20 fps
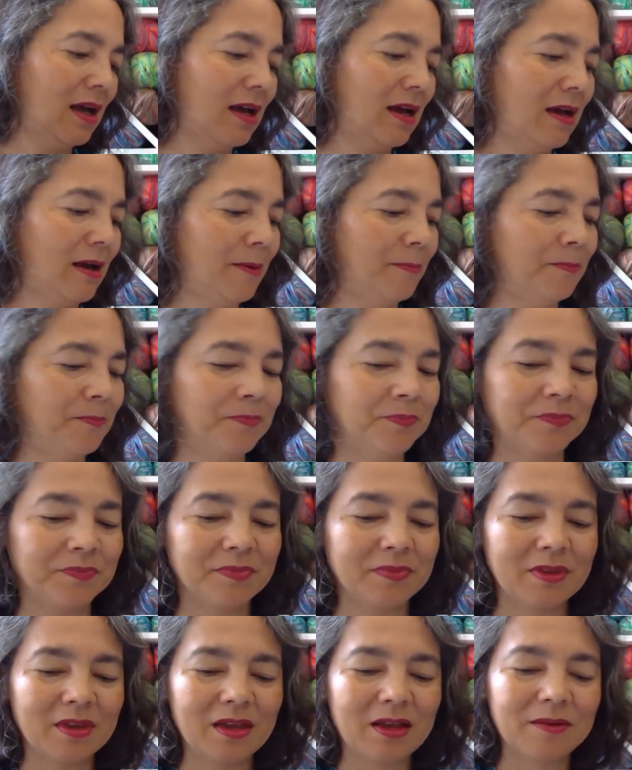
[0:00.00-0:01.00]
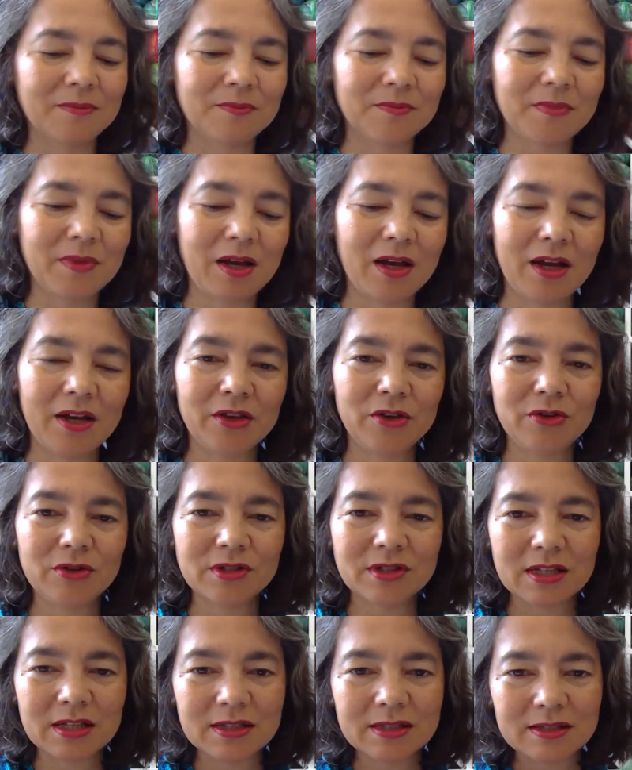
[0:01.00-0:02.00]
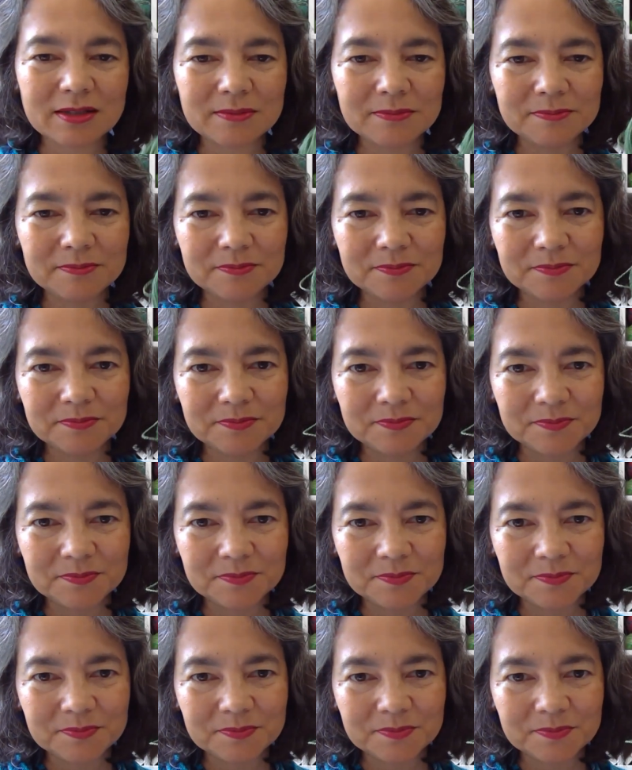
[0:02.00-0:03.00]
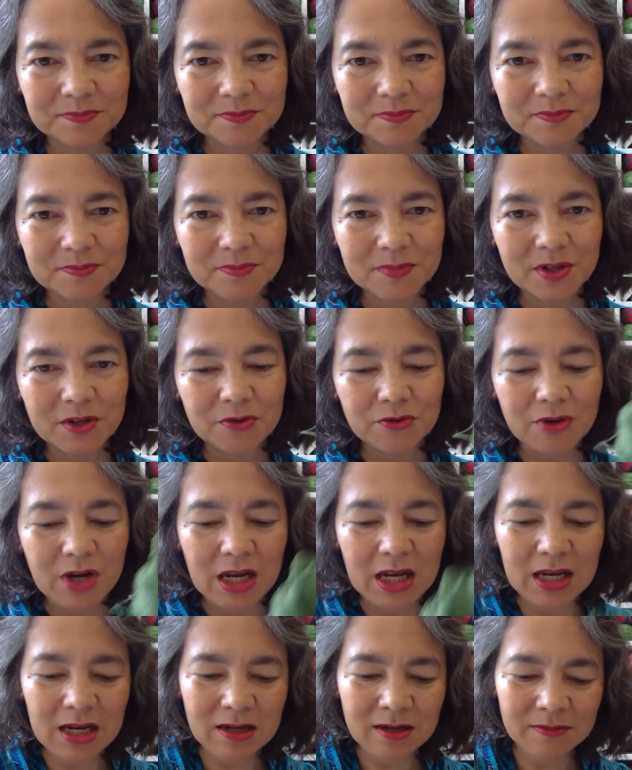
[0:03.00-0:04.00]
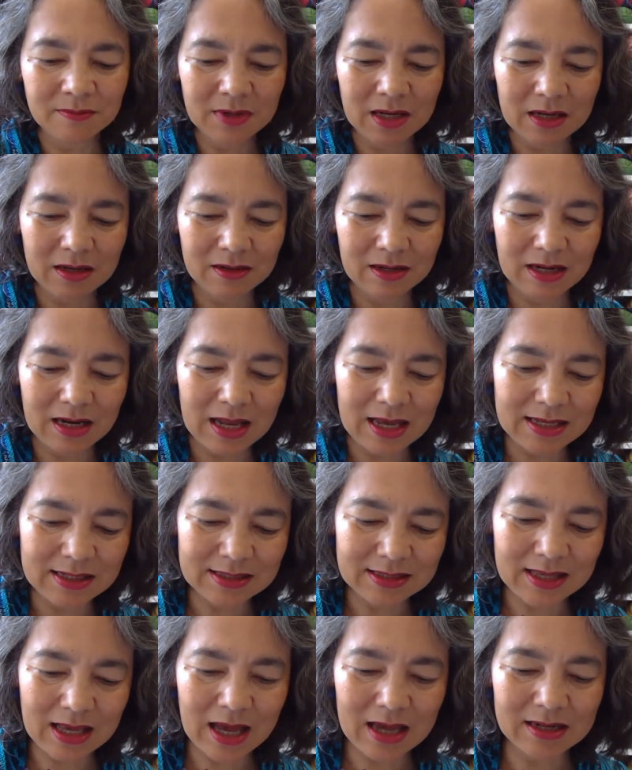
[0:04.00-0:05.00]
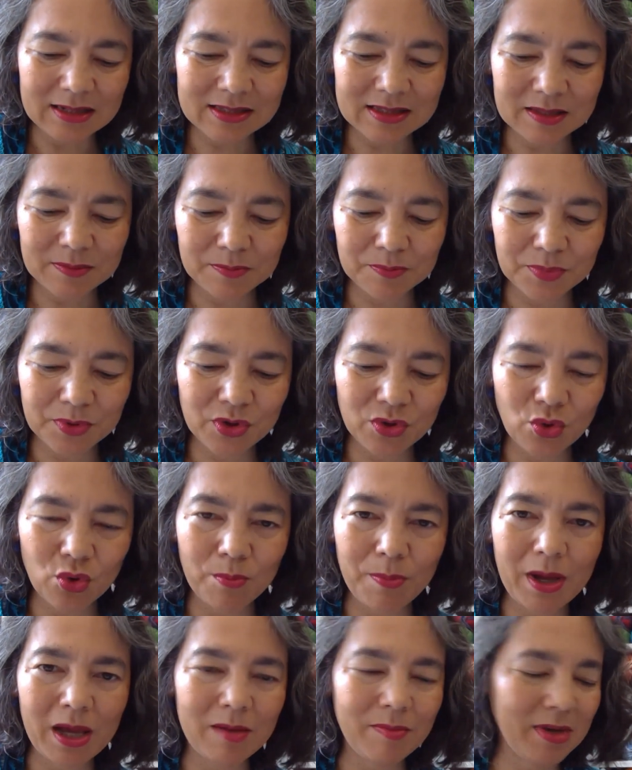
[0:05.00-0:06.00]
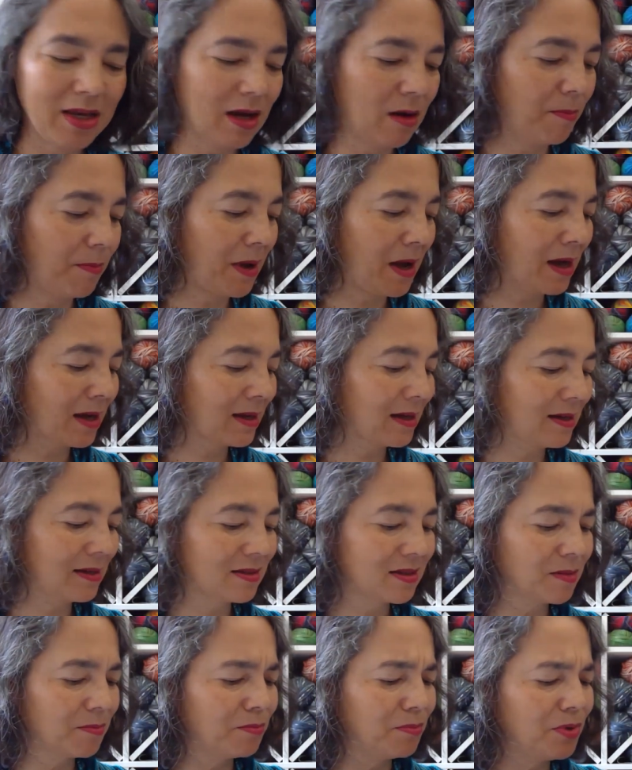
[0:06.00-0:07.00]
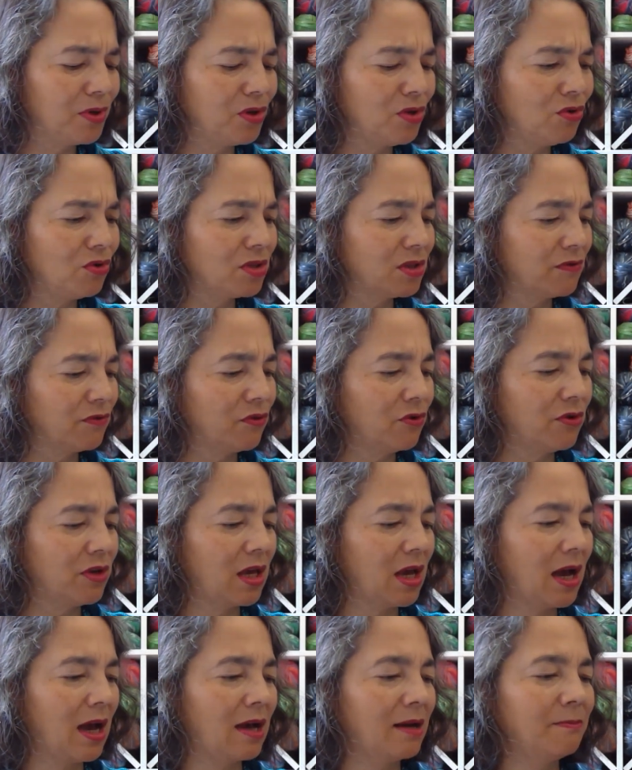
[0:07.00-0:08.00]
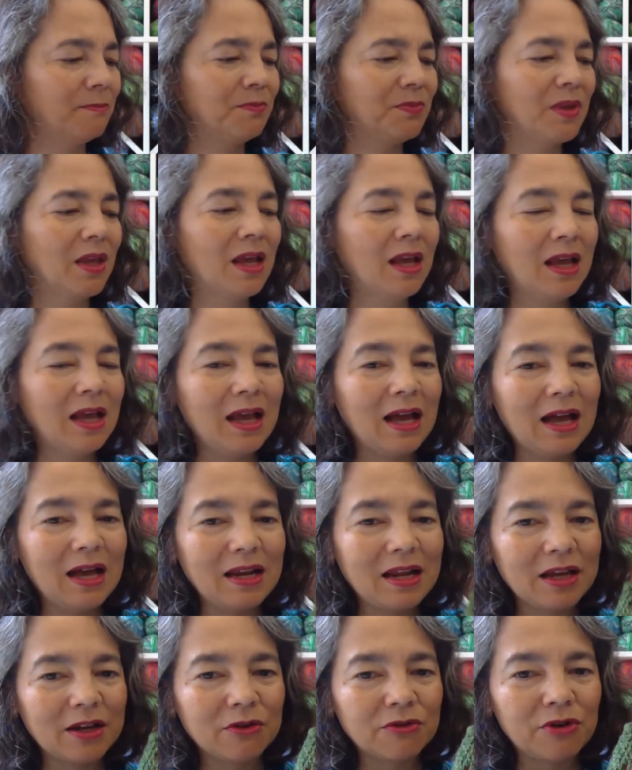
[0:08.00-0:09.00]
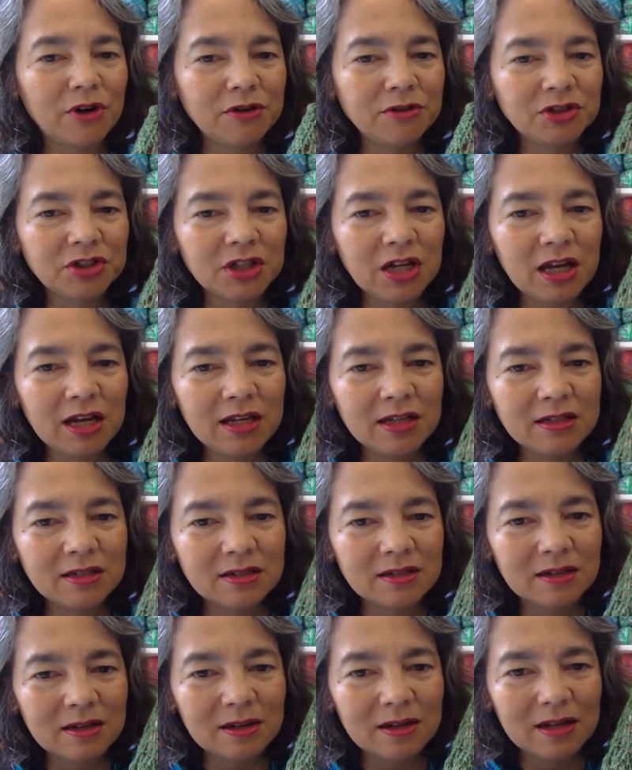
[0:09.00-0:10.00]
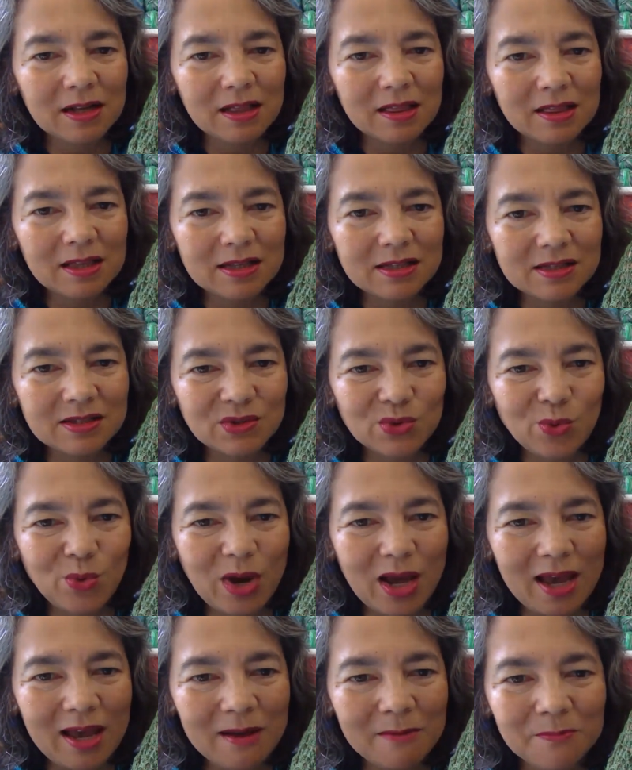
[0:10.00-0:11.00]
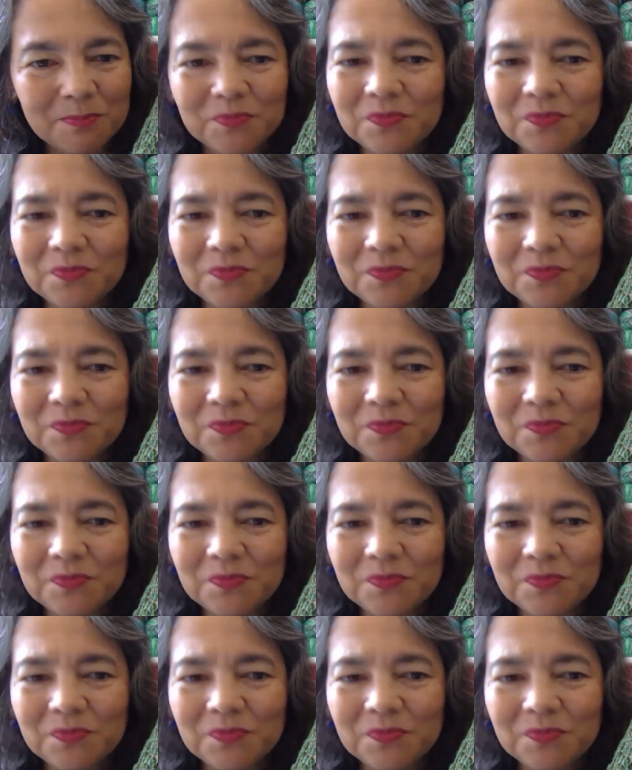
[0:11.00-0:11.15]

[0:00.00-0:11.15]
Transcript: I used this green lace yarn. It's a pure baby alpaca. It's a beautiful yarn, and I crocheted this square.